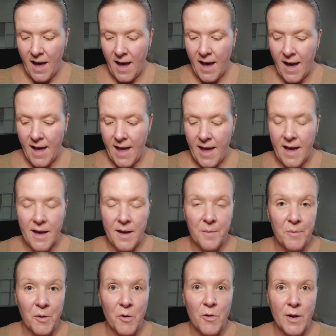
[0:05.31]
I
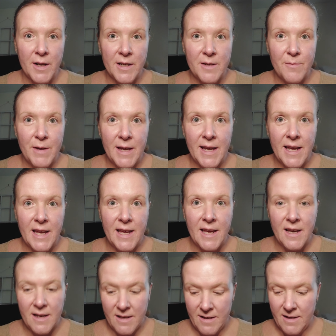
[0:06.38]
am going to be
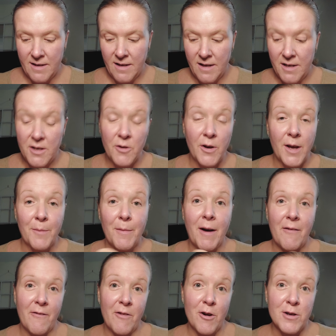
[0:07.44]
doing my
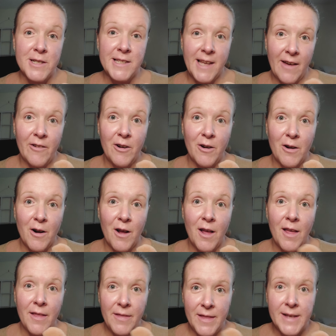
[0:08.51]
first ever
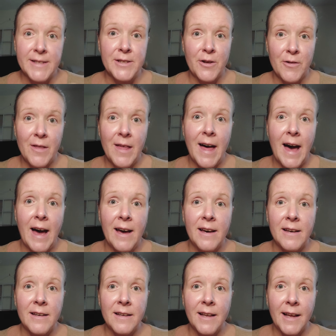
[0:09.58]
this or that
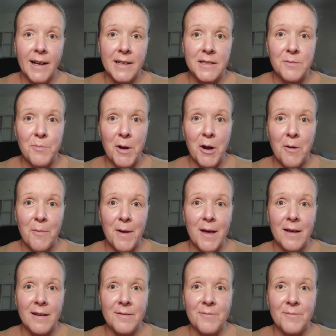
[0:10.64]
experiment.